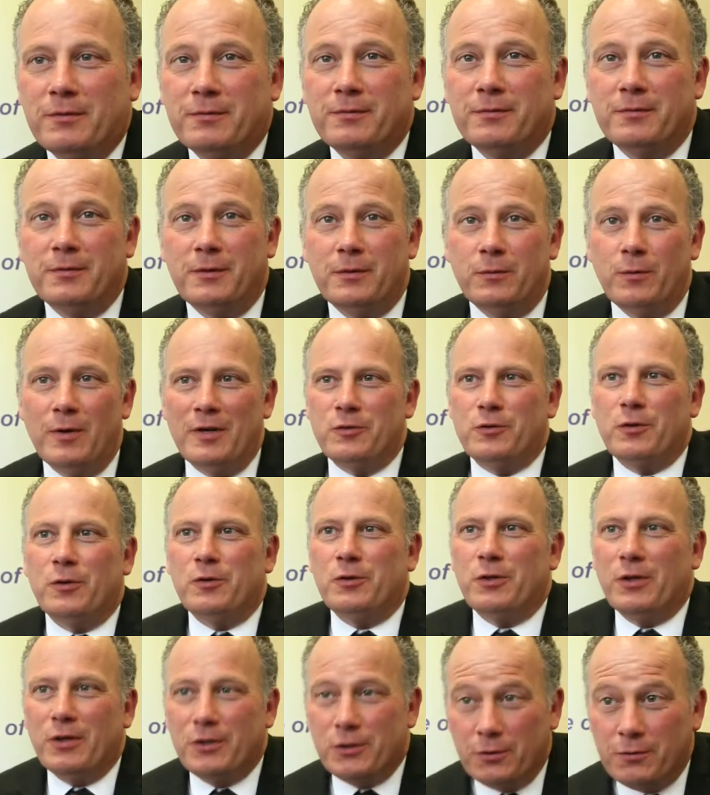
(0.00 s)
at Gwent
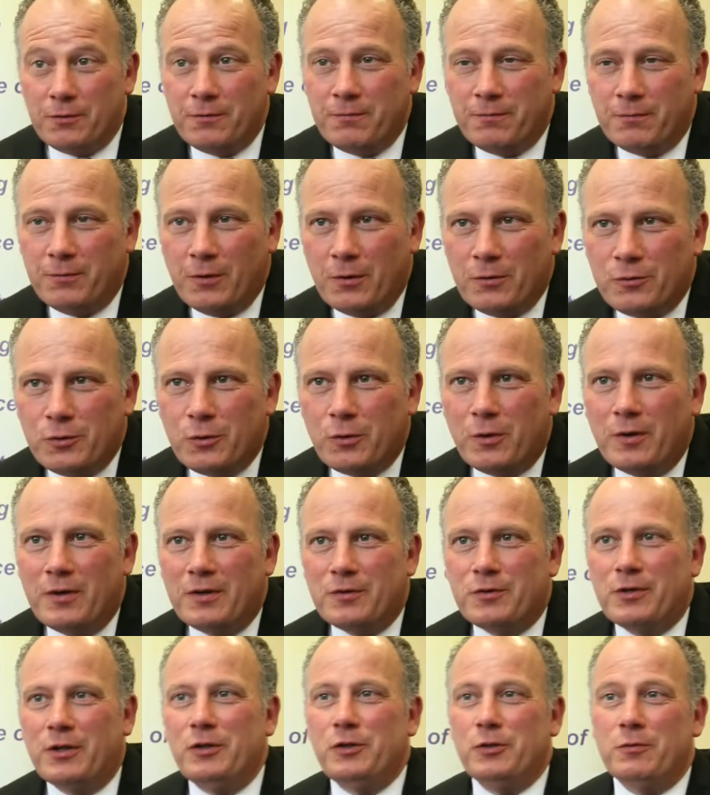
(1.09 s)
Association of Voluntary
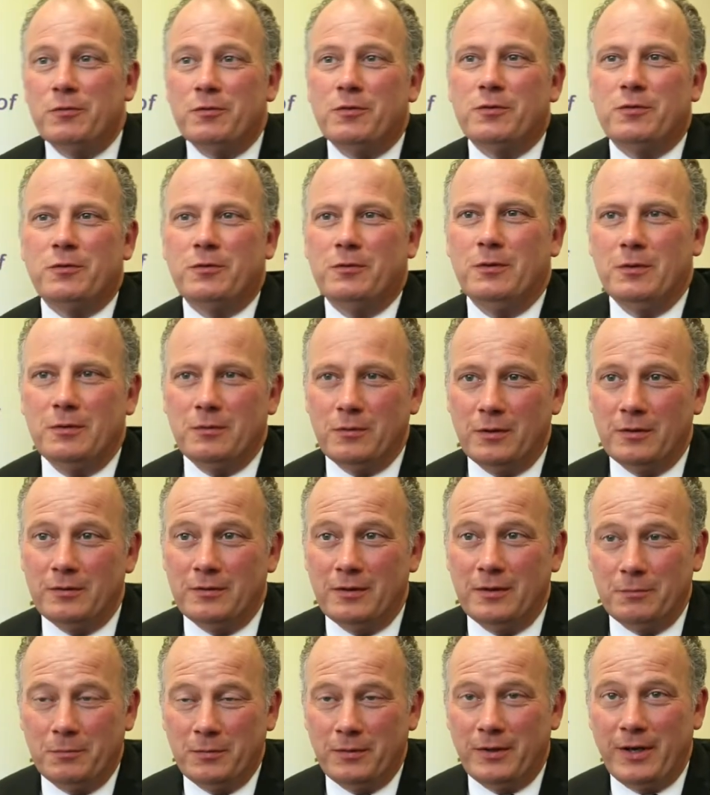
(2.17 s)
Organisations, or
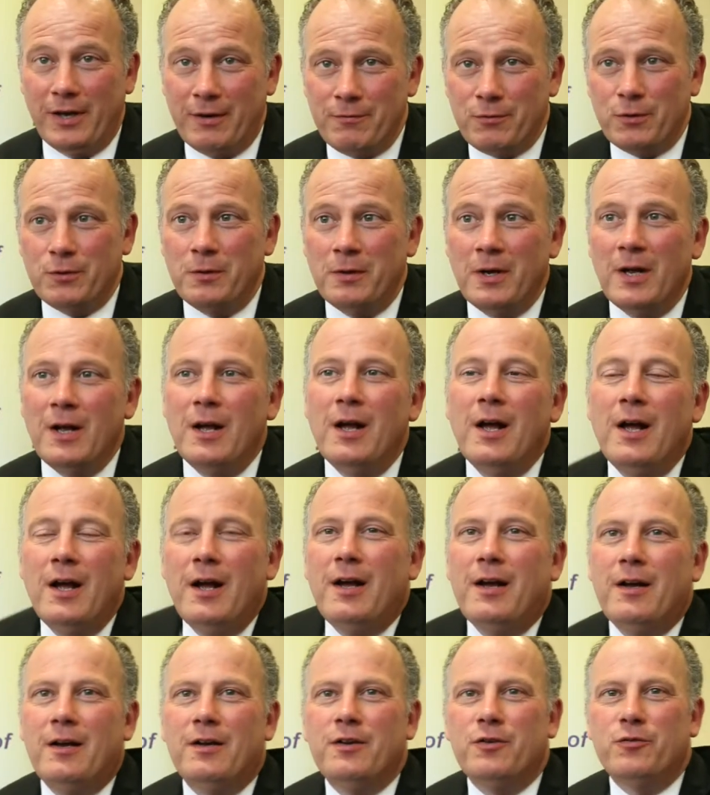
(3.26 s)
GAVO.
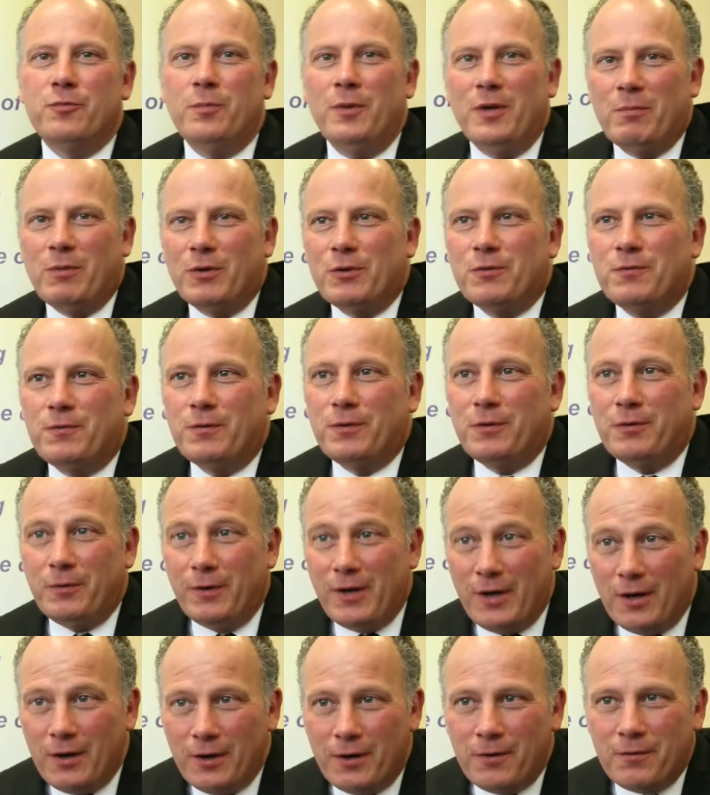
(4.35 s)
I've been in post for
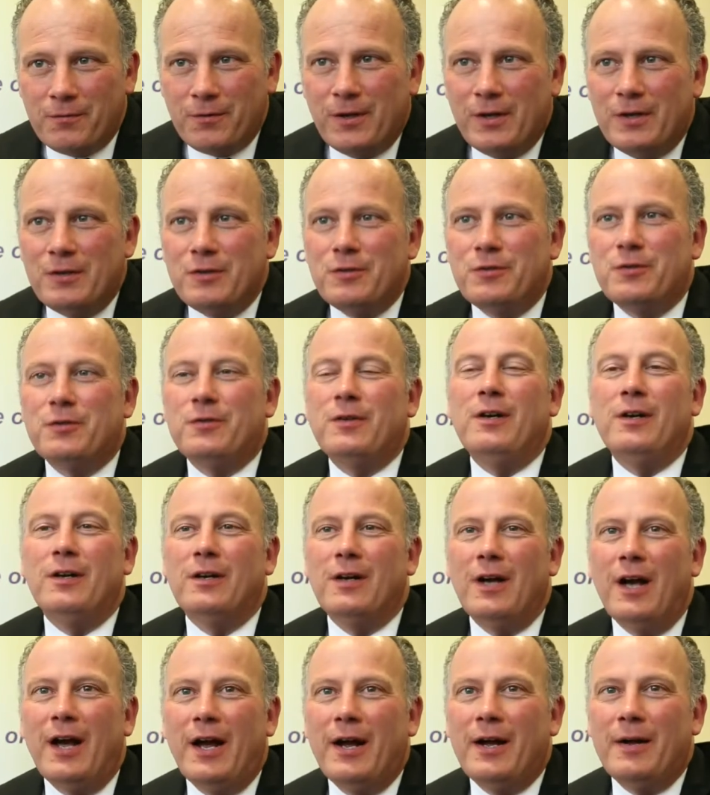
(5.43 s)
3.5 years.
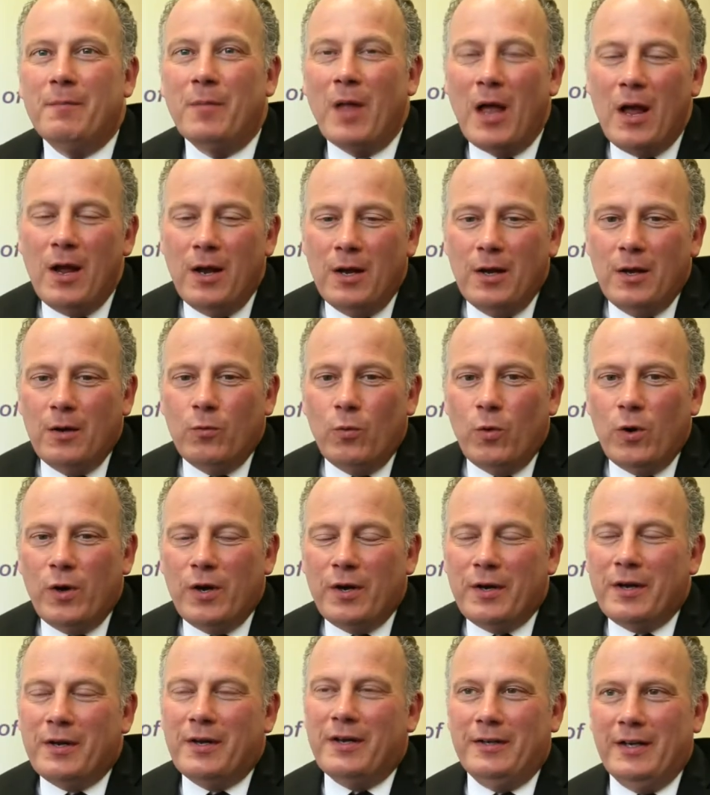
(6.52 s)

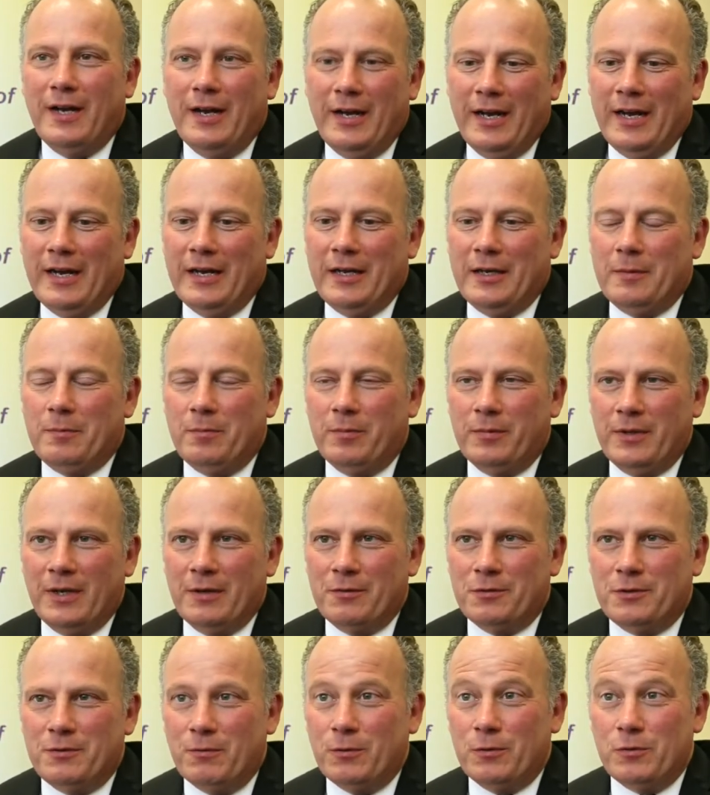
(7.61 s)
We're a
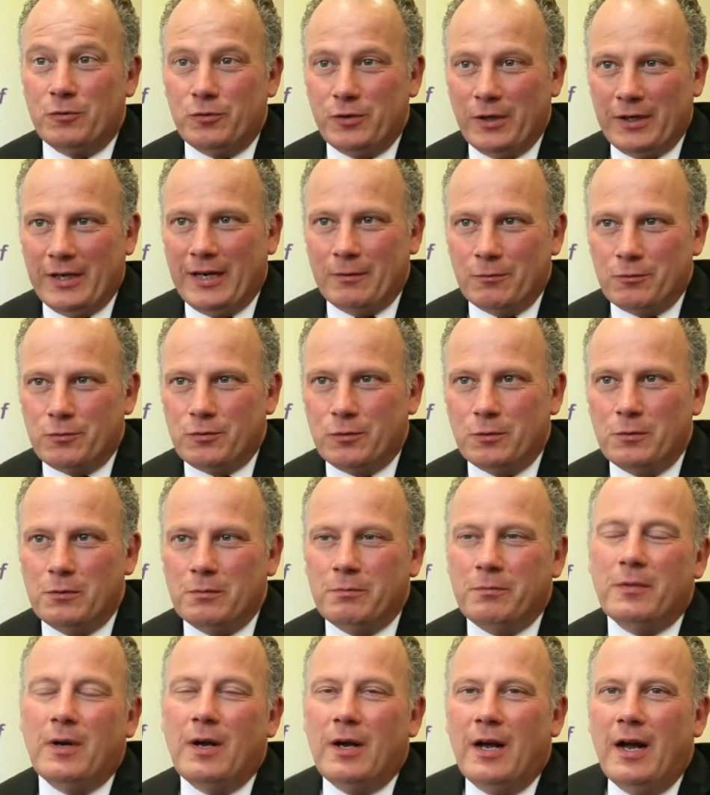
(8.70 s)
county voluntary council,
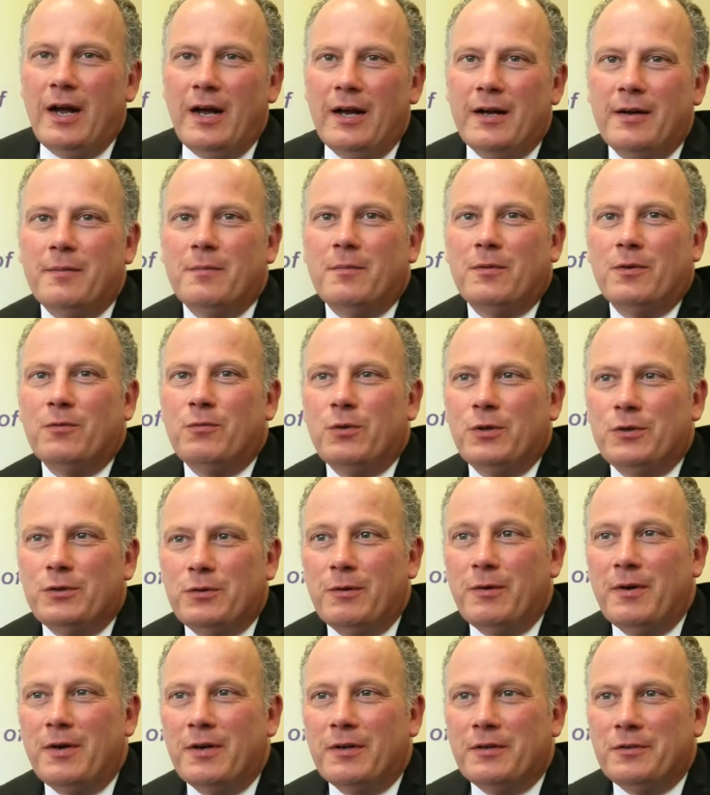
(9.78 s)
of which
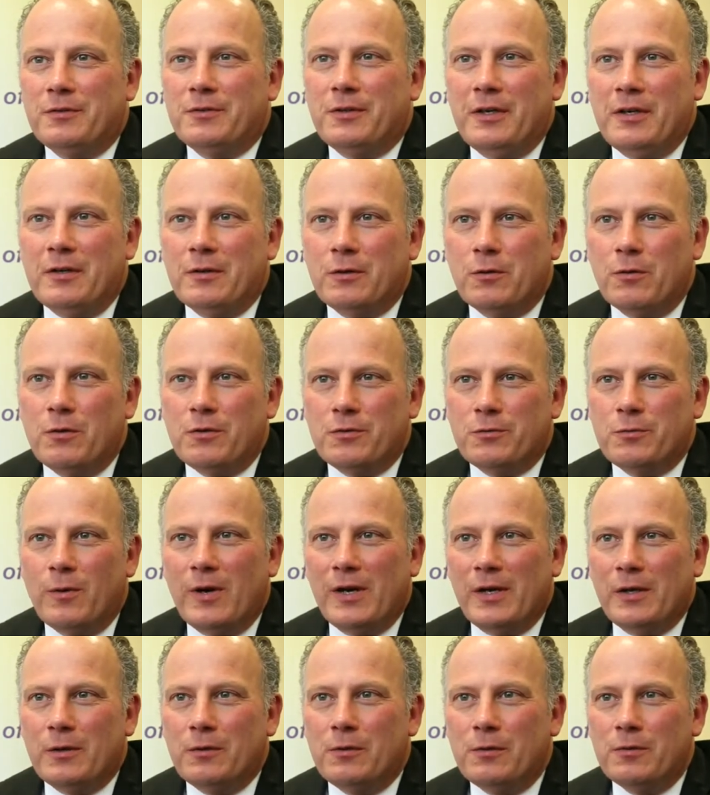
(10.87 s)
there are 19 across
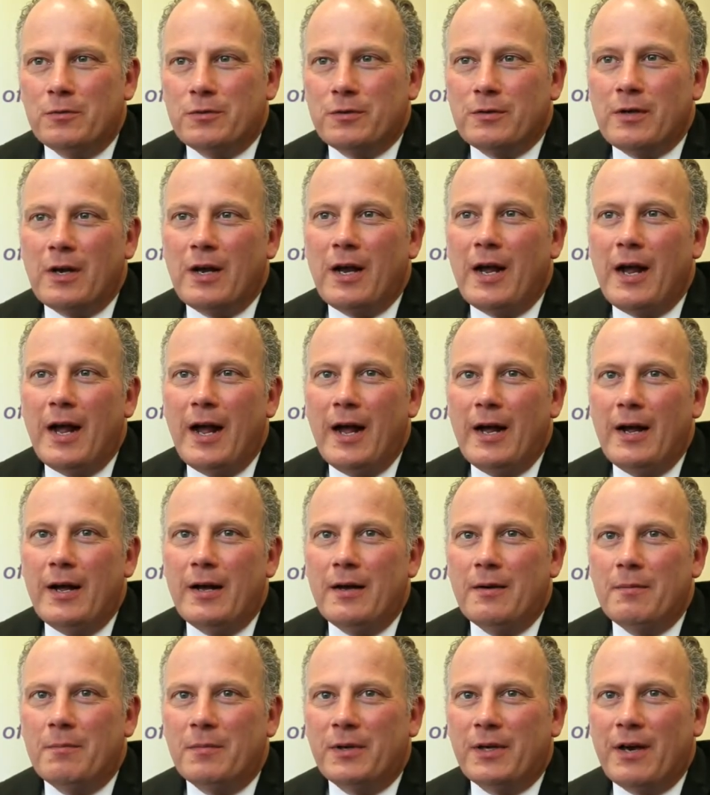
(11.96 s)
Wales.
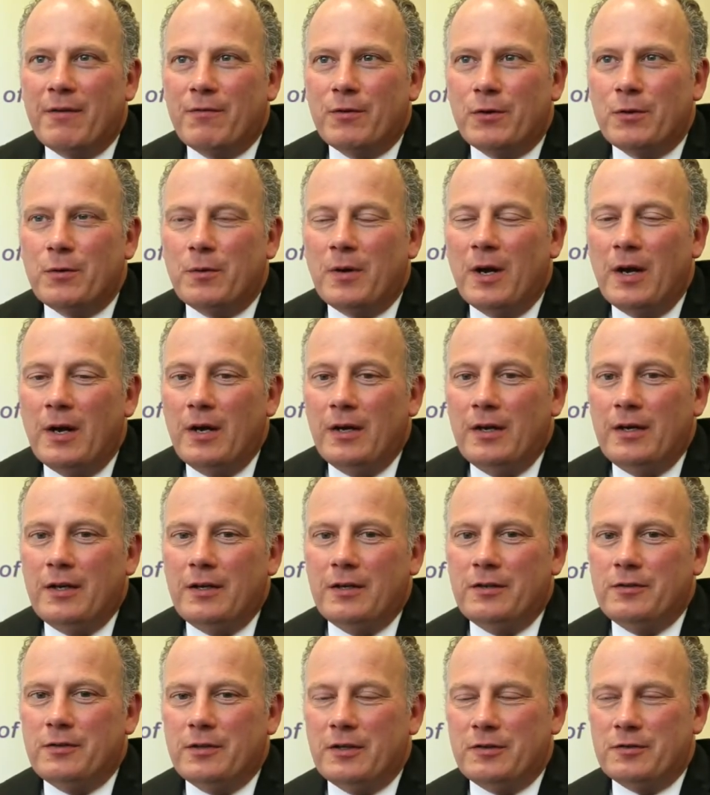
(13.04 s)
GAVO
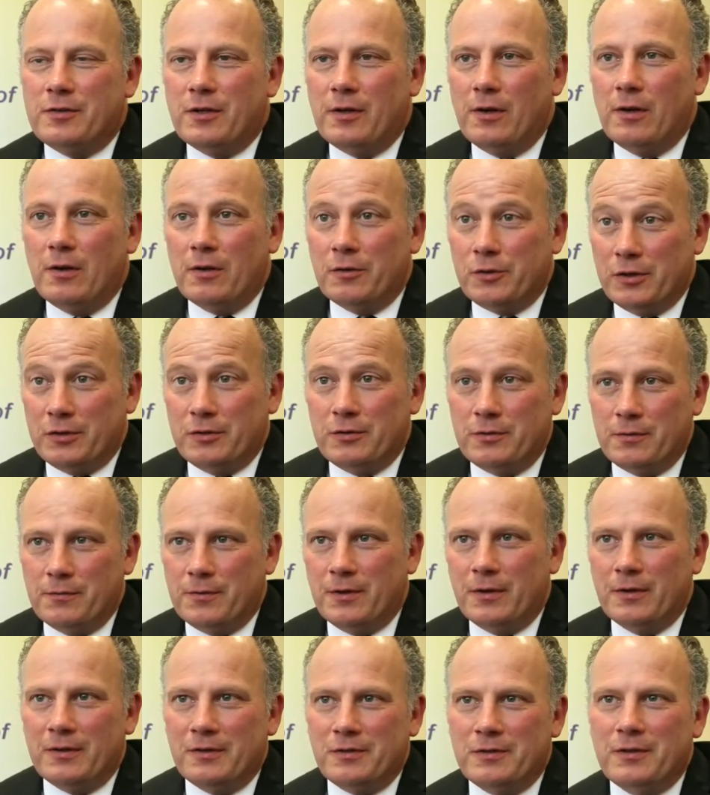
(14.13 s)
is the largest of
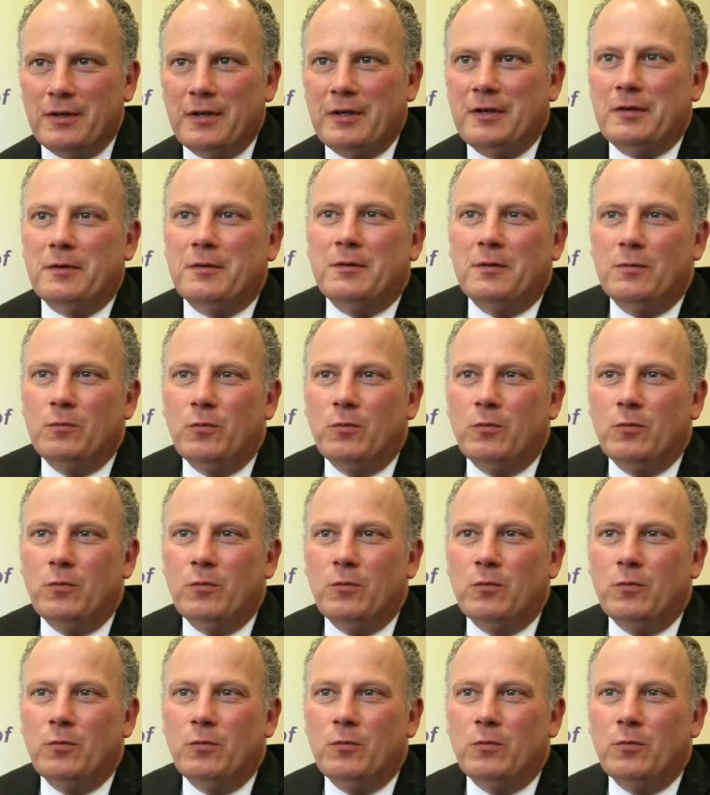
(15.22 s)
the 19,